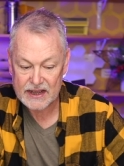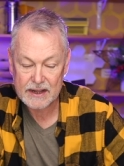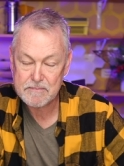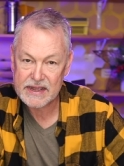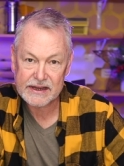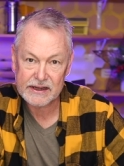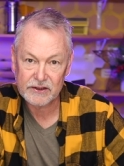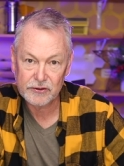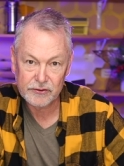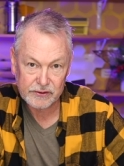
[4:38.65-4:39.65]
I'm
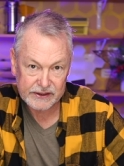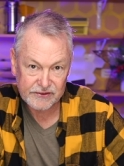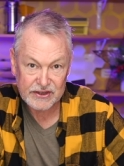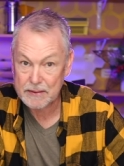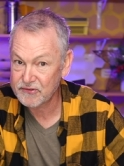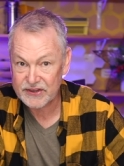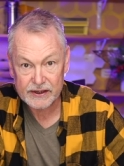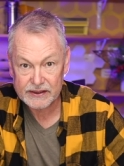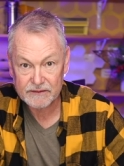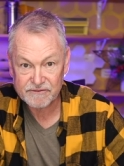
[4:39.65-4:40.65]
making nucleus, I'm
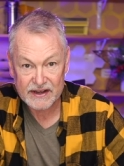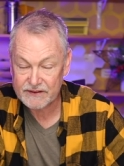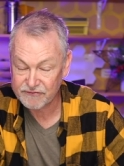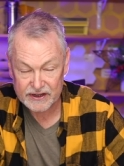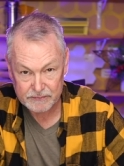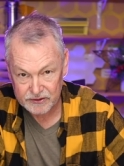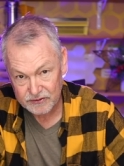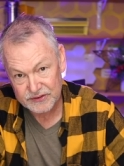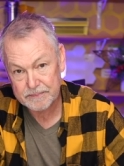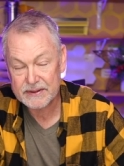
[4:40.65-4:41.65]
selling five frame
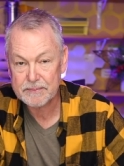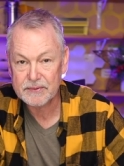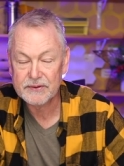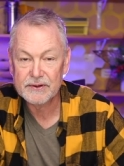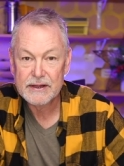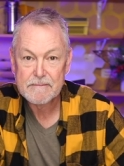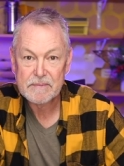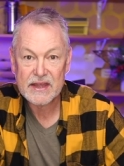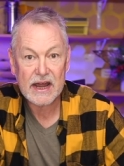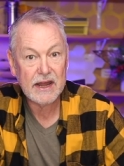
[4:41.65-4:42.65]
nukes to people,
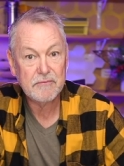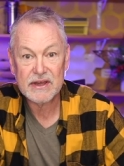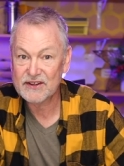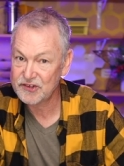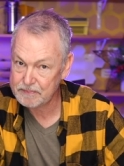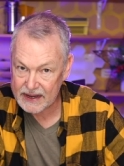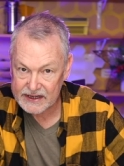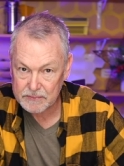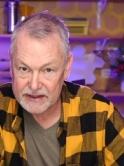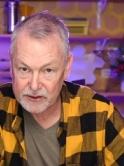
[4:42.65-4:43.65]
I'm
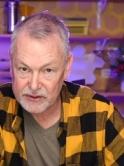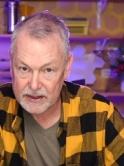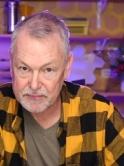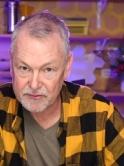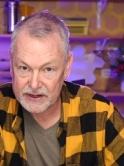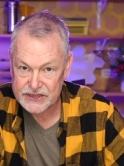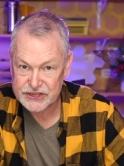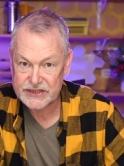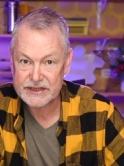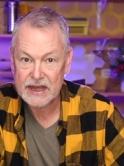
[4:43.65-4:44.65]
expanding my own
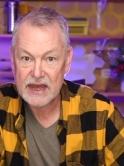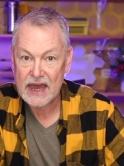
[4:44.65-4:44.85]
operation.